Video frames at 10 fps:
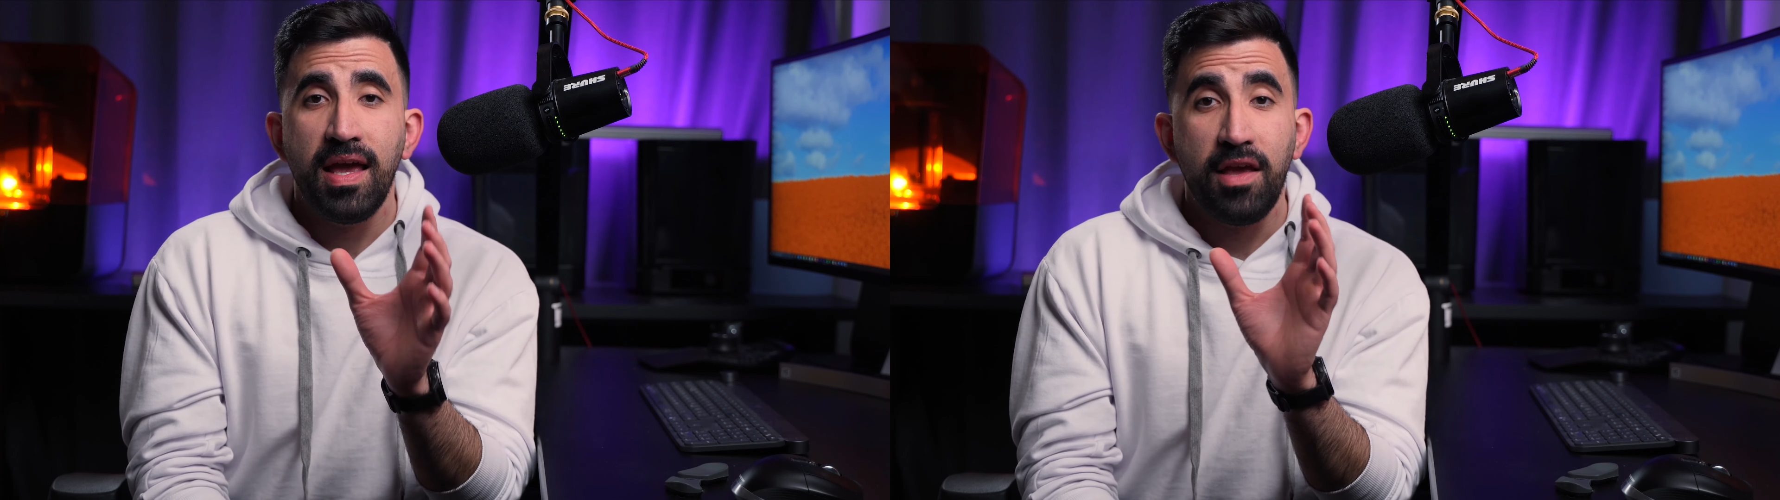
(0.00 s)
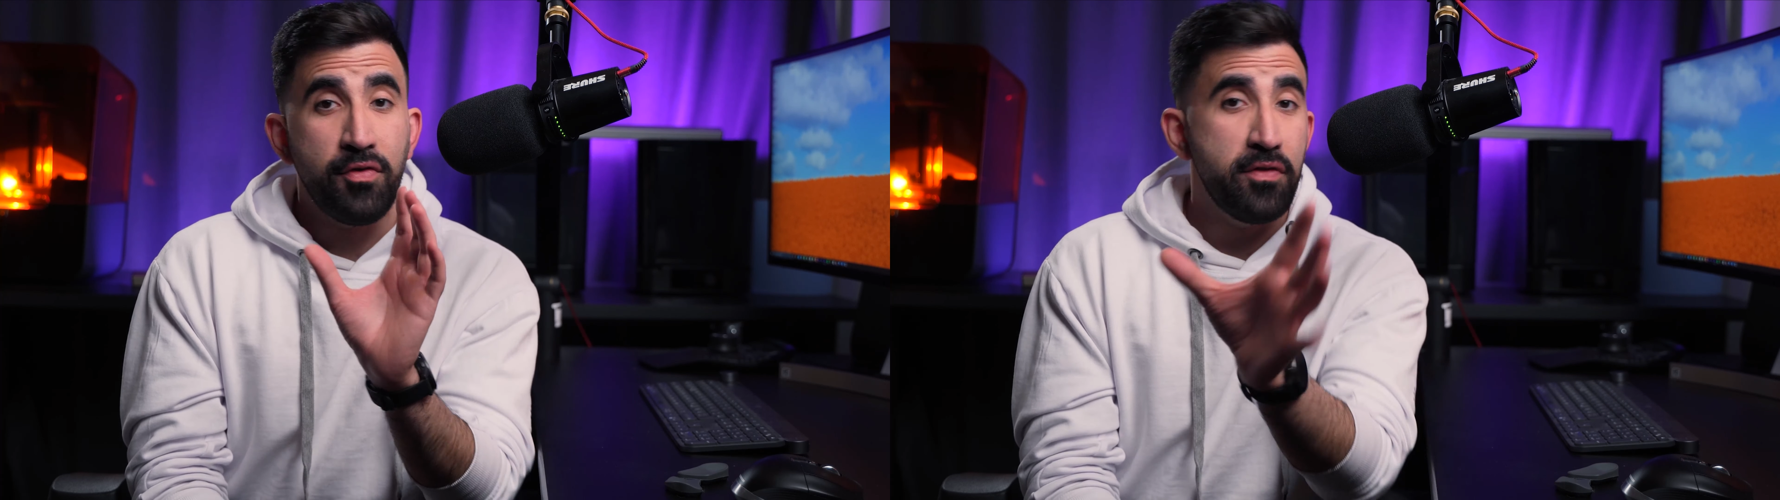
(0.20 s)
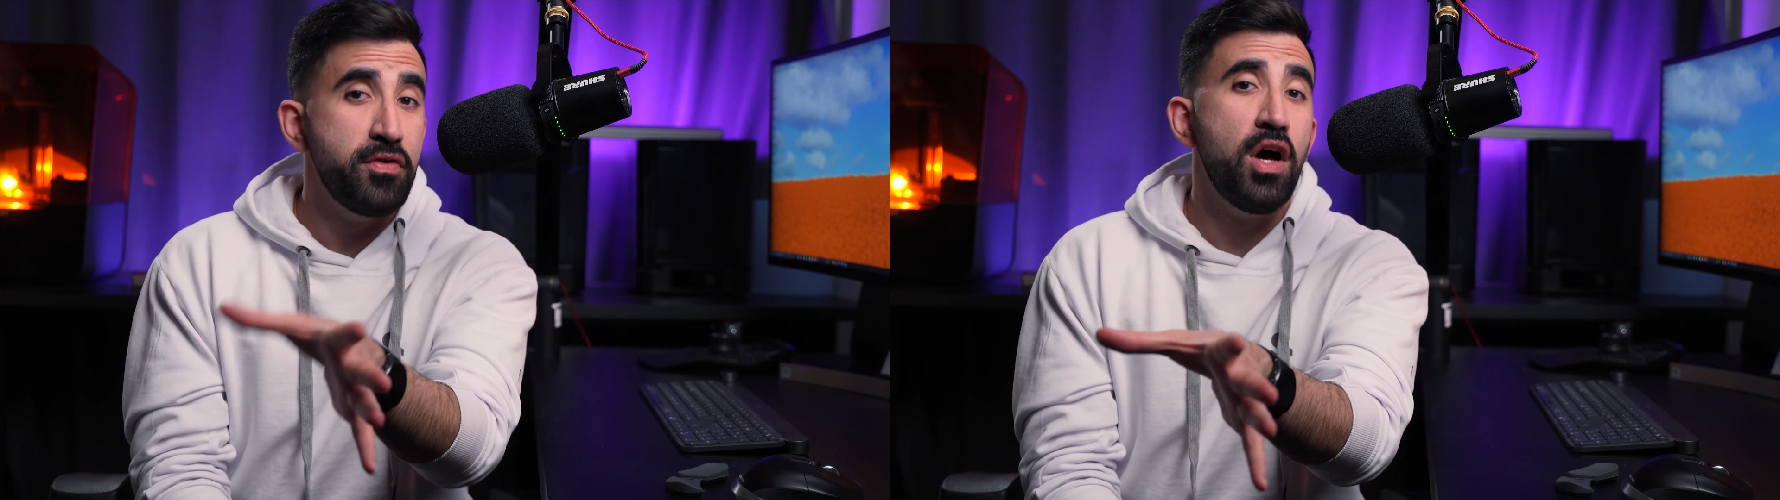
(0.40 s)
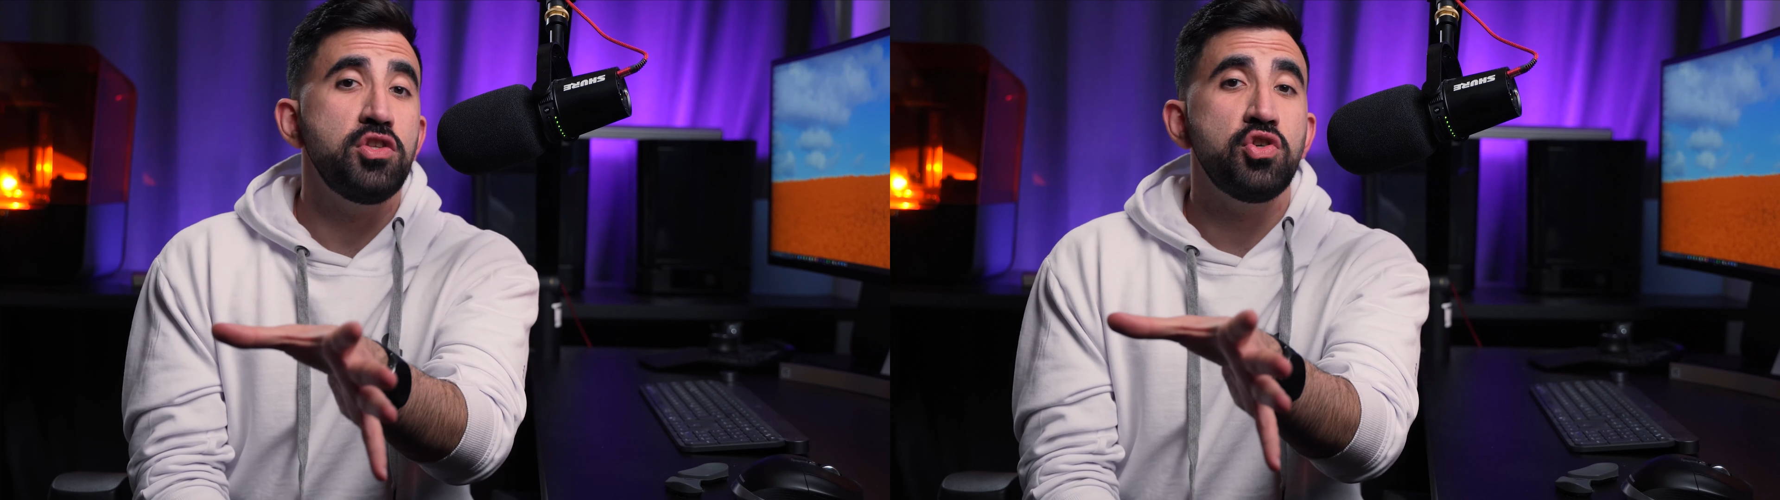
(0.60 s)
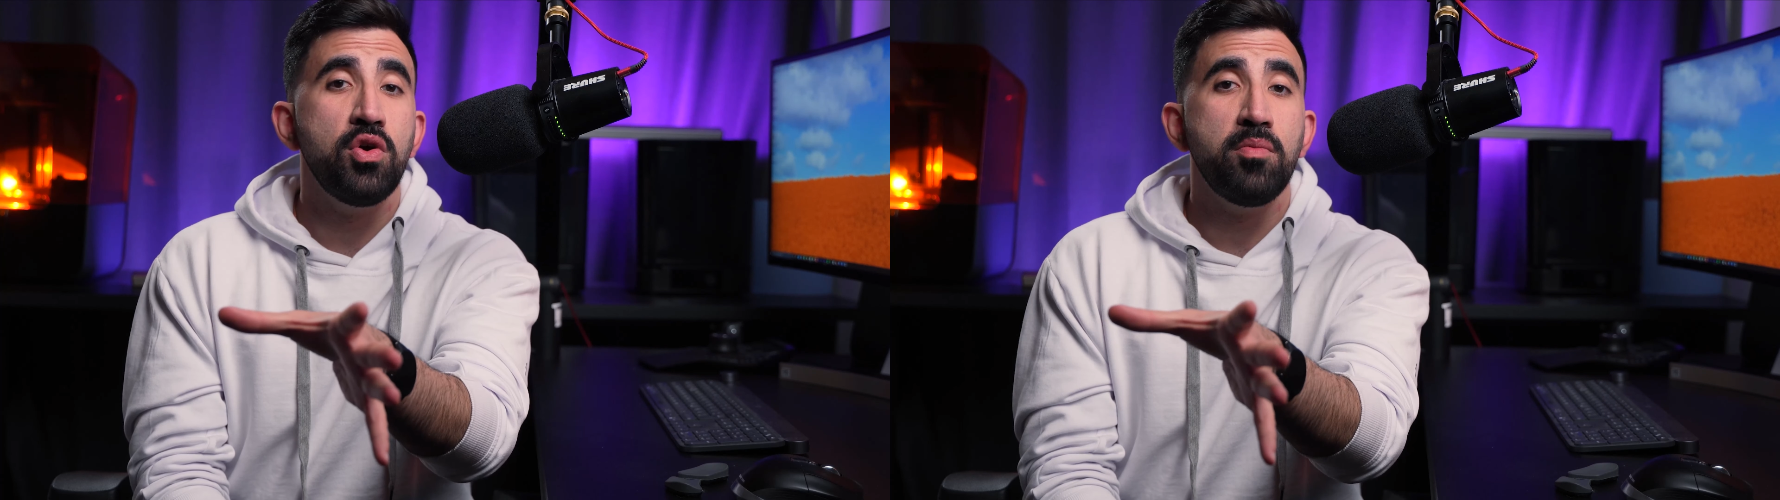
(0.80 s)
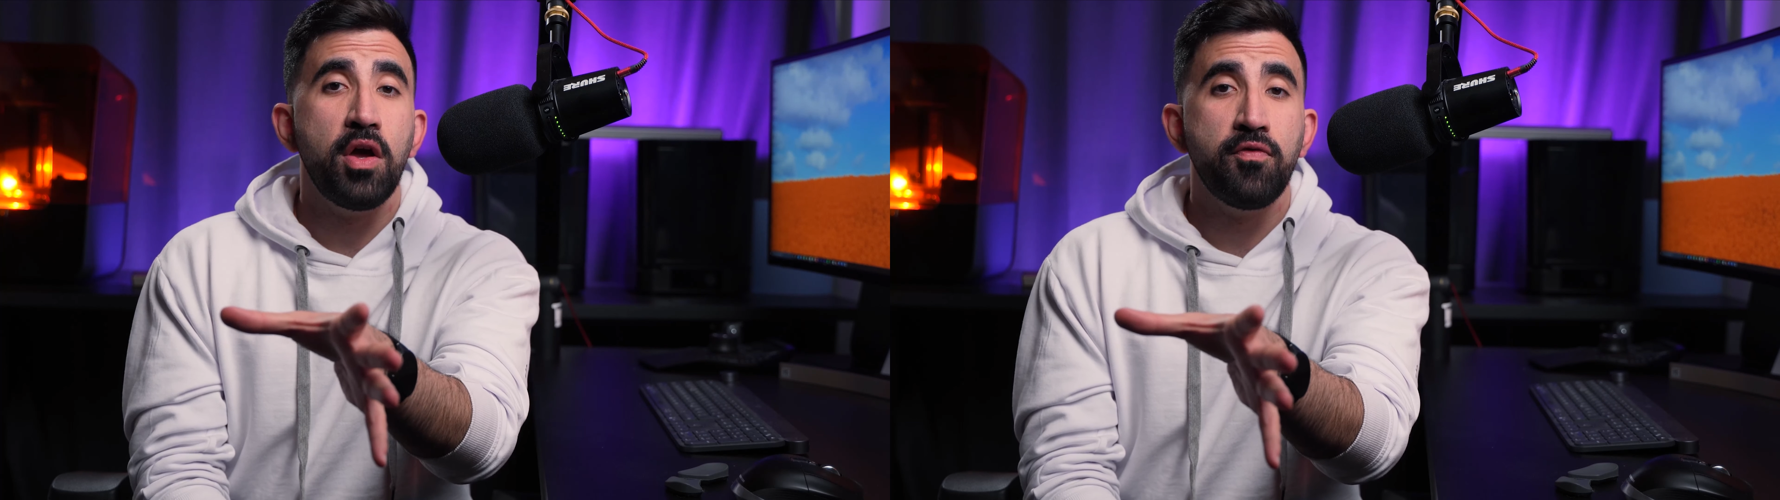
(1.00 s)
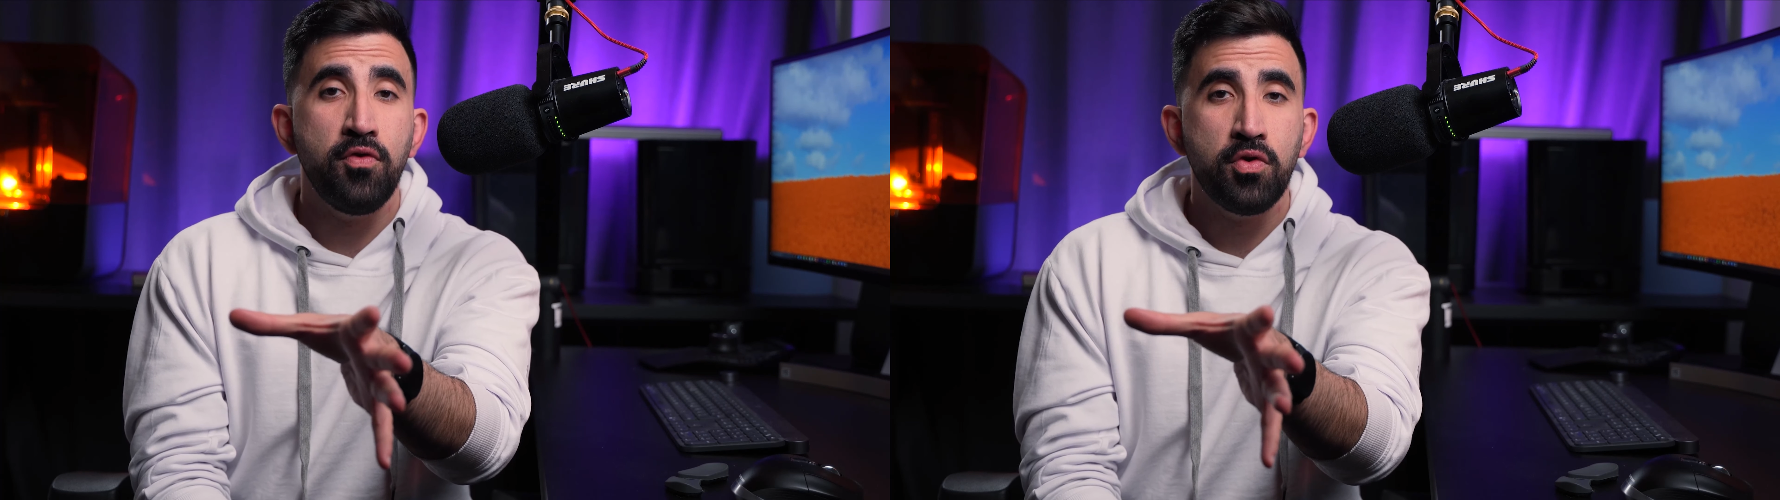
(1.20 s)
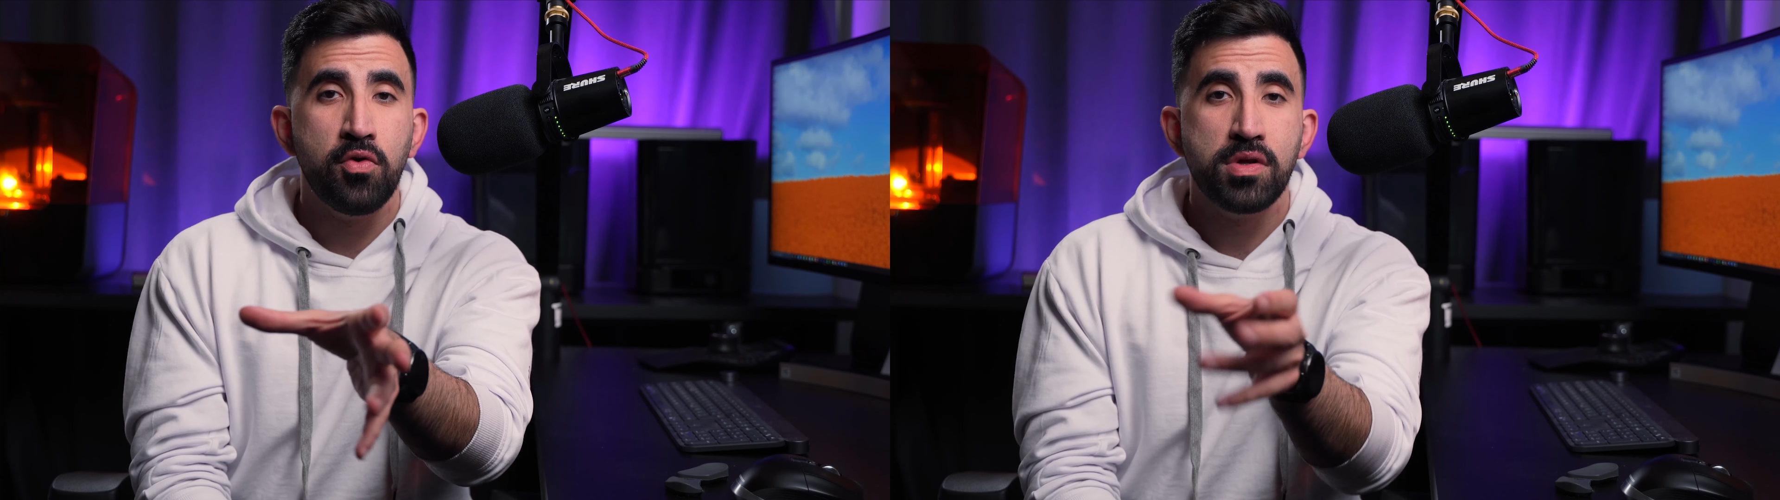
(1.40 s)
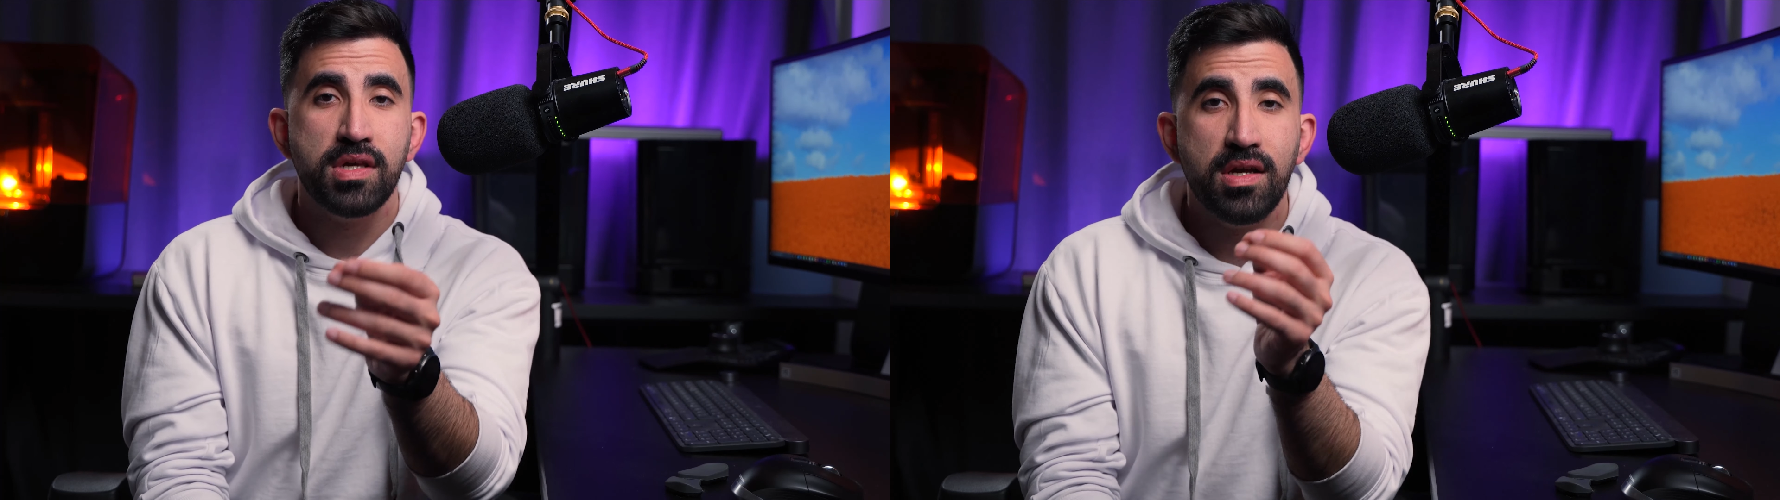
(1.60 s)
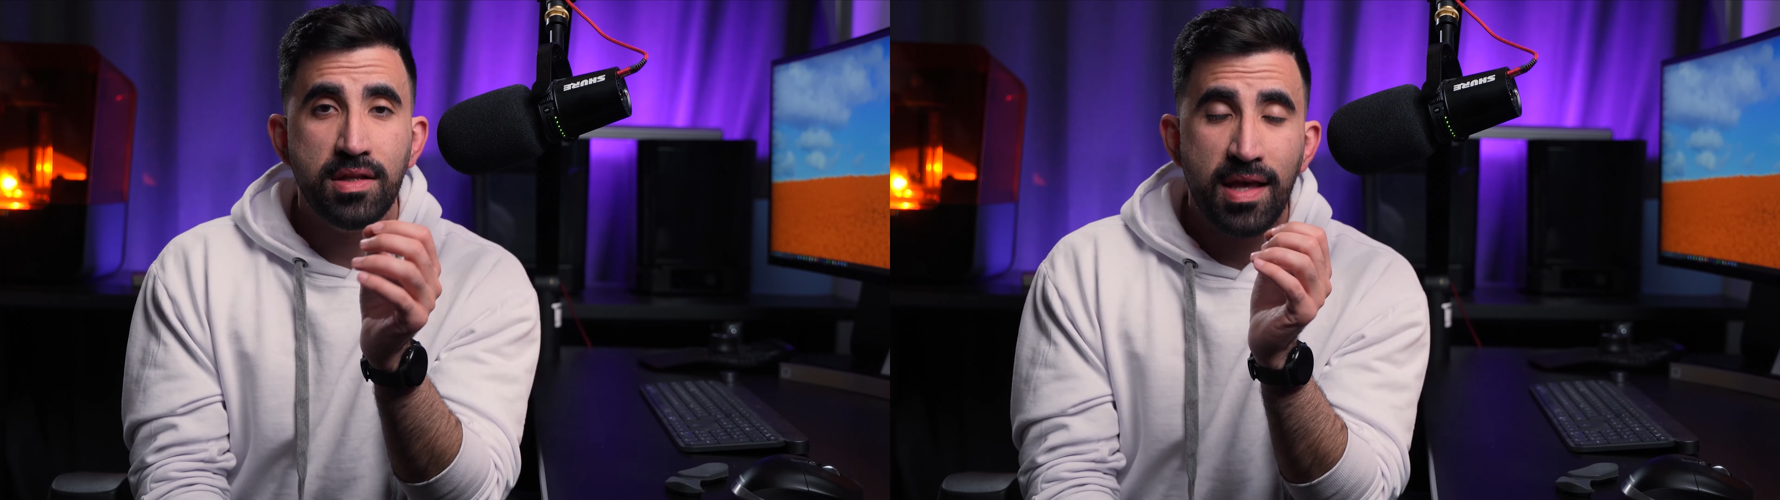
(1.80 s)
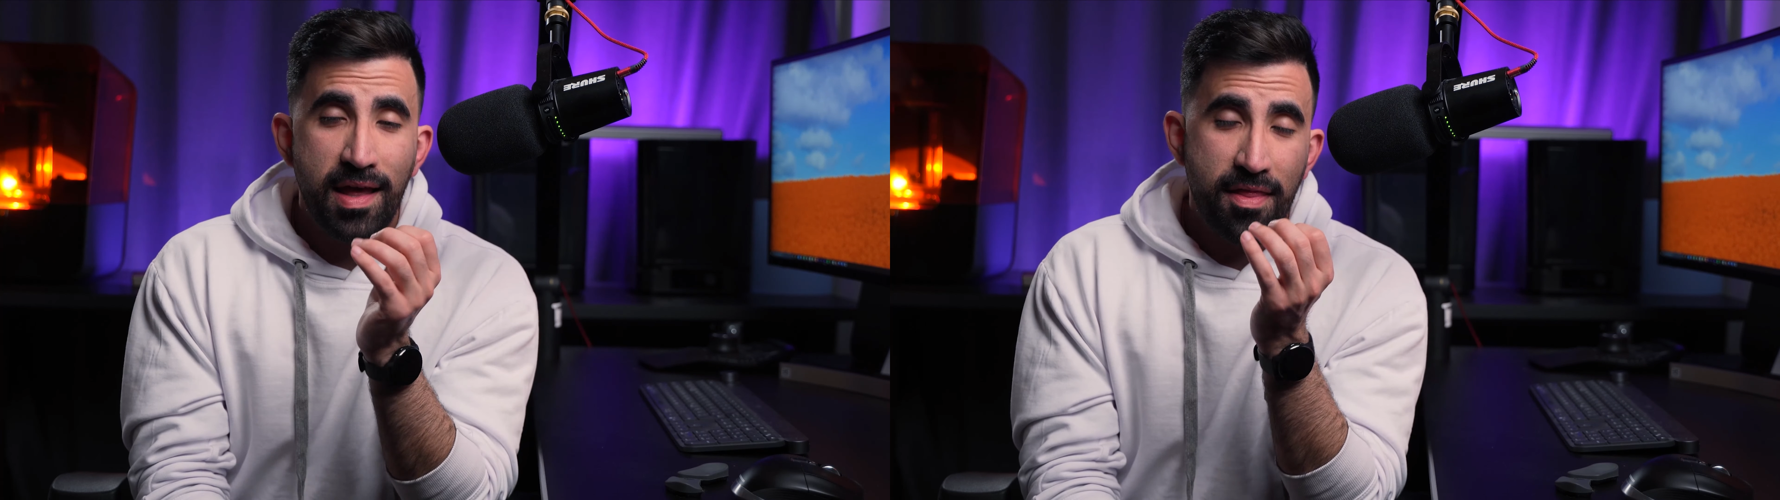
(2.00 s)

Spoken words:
If you've not joined my full course yet,